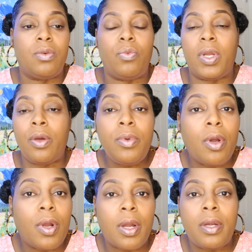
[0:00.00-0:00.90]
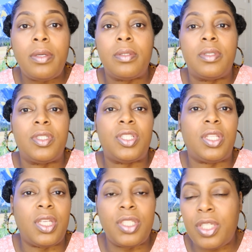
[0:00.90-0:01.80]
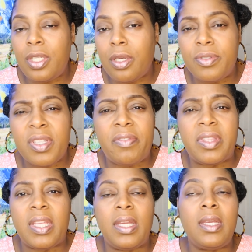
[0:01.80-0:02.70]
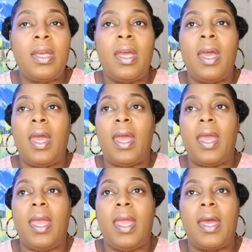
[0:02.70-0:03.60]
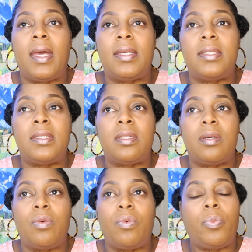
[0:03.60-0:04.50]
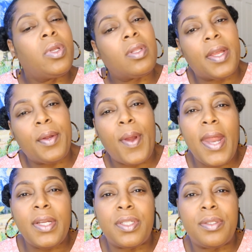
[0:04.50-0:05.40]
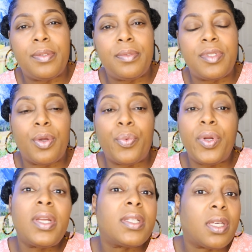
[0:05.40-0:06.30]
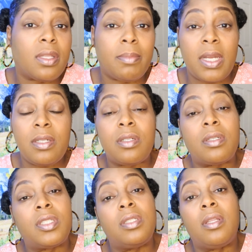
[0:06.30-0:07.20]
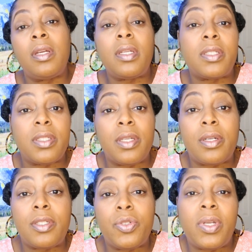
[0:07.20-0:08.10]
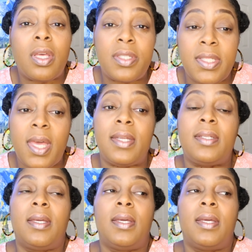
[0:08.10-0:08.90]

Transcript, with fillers: We don't know her. She thinks she knows everything. And we don't like her attitude. So we're going to tell the manager and she they're going to send her to another site.